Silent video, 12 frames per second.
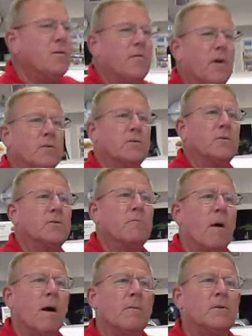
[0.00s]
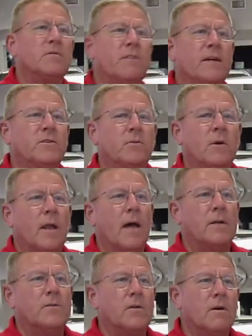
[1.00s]
folks whose mamas fed you a
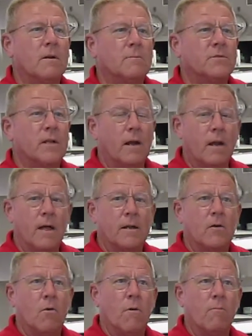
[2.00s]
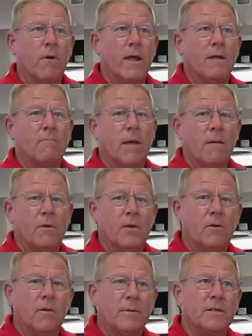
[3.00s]
lot of turnips and a lot of cornbread, maybe a
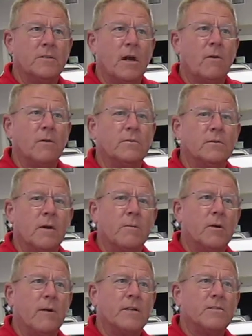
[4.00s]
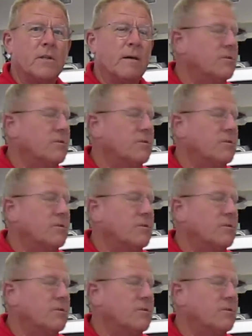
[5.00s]
little bit taller than some of the rest of